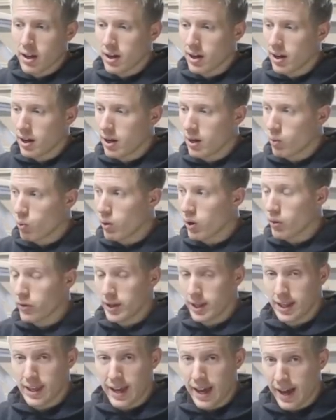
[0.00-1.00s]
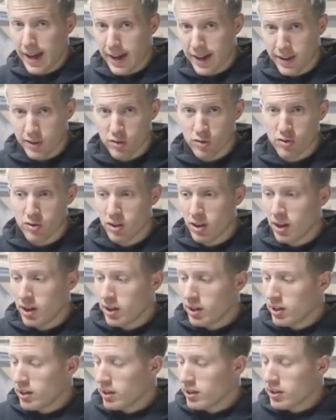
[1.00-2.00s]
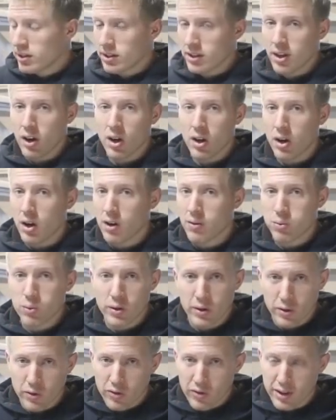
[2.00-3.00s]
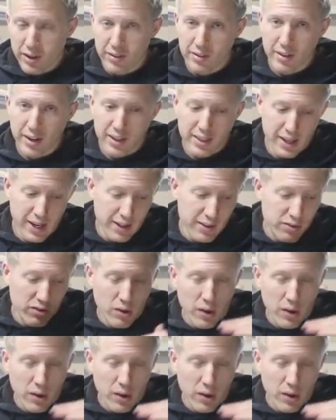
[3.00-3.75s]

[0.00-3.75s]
welding gas, cutoff wheels, things like that.